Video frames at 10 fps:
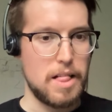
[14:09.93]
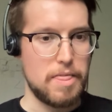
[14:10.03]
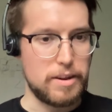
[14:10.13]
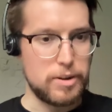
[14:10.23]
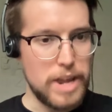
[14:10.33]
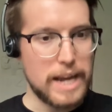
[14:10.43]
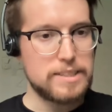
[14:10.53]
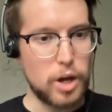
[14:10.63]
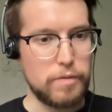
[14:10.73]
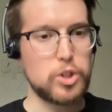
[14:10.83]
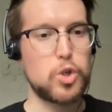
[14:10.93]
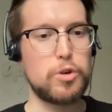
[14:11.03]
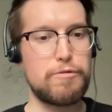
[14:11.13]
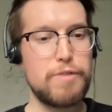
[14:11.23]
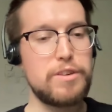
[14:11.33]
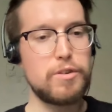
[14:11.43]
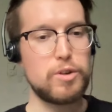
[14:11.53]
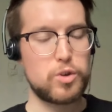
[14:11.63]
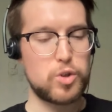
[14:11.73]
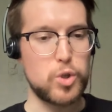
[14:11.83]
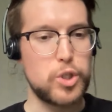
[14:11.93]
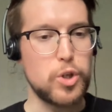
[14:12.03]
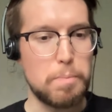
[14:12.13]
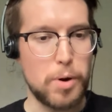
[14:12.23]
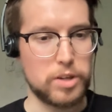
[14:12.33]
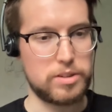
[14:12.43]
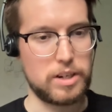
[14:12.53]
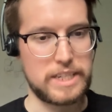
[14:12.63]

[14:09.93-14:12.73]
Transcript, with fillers: That your next novel should fit to your personal